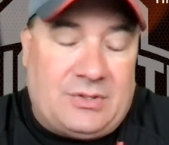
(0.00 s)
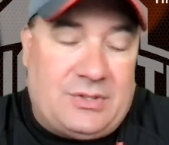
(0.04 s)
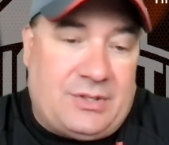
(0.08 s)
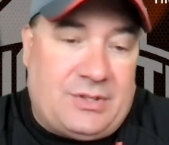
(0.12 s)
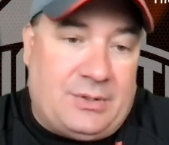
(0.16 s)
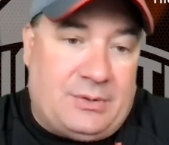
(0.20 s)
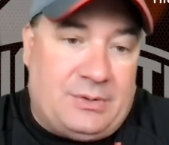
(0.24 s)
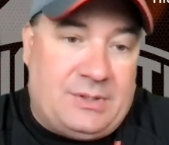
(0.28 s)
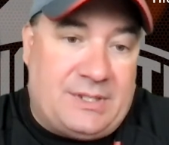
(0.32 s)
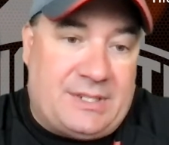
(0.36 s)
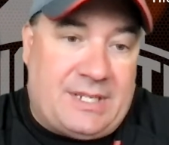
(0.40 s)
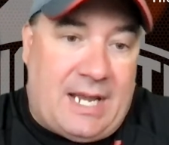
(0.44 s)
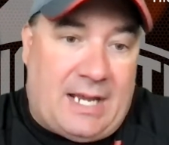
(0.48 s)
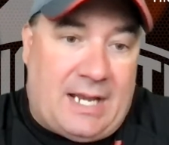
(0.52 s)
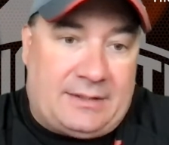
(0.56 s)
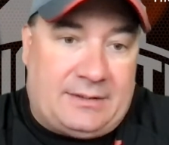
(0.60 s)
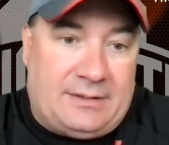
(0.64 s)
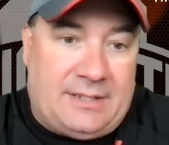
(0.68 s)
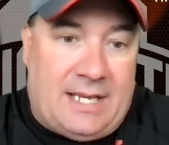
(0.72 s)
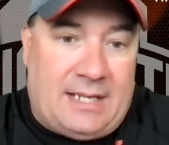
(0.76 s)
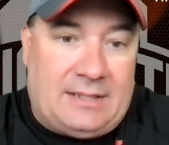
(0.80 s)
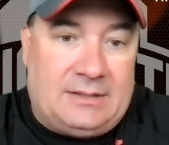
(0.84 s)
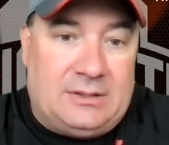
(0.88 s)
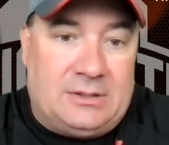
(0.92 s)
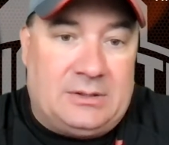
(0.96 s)
So he's got
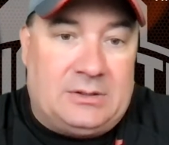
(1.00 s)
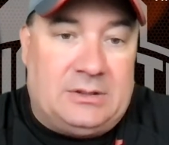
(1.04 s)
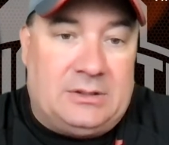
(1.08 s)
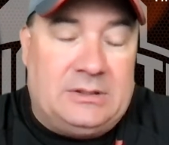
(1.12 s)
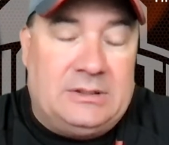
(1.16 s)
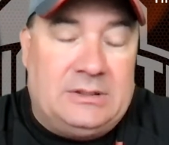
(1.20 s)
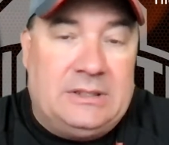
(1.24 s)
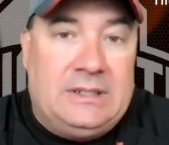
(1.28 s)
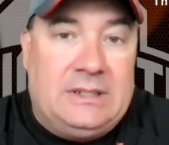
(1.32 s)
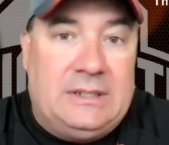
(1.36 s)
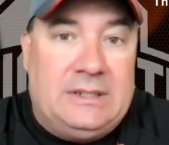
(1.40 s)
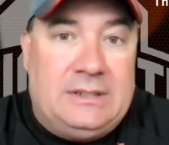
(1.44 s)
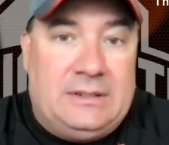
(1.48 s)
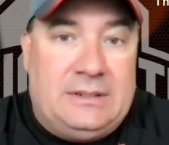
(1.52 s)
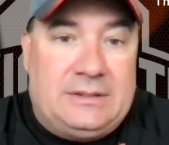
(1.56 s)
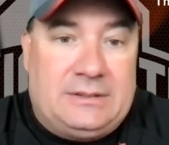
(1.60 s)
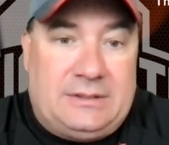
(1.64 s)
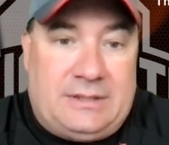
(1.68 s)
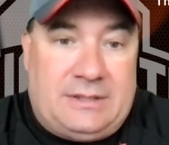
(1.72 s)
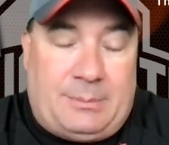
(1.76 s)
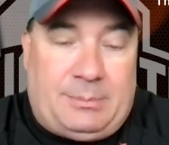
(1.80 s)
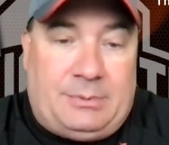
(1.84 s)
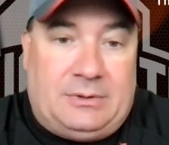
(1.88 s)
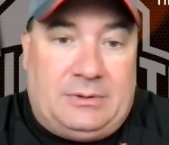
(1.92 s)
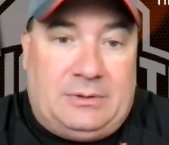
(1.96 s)
that little
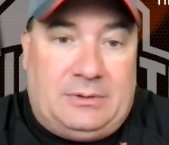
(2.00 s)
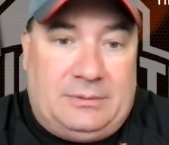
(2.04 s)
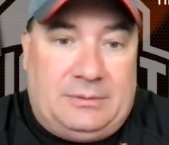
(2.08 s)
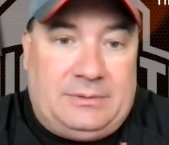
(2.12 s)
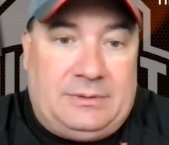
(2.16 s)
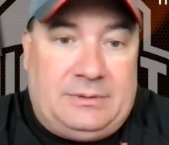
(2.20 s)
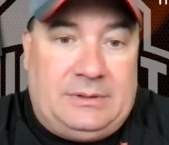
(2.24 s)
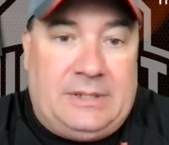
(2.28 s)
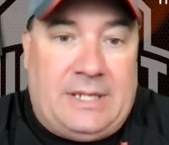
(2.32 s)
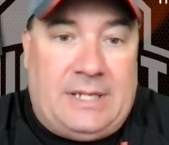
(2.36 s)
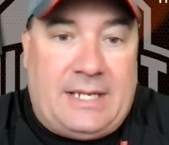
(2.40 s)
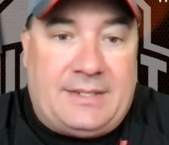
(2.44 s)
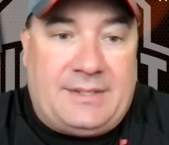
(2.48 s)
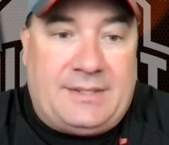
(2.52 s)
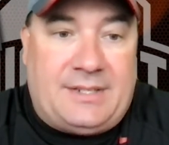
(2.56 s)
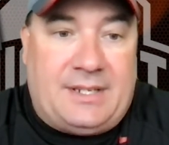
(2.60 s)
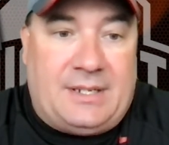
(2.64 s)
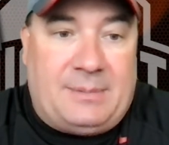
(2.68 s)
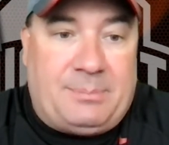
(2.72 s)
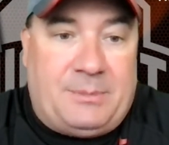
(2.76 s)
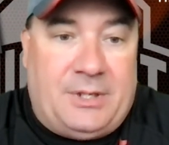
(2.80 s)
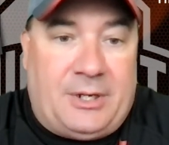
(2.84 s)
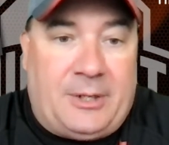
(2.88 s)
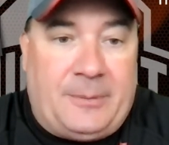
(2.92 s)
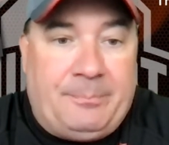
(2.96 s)
couple legs
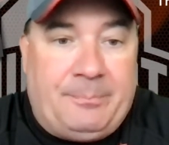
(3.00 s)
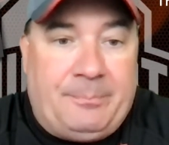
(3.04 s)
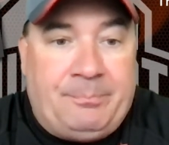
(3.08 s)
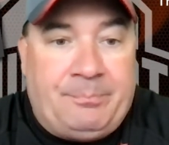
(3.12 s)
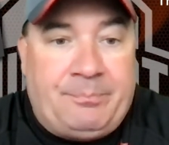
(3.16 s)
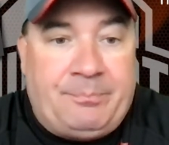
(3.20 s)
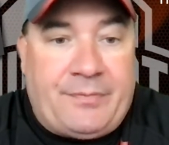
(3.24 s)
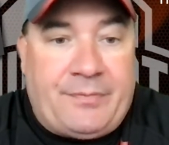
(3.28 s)
up there.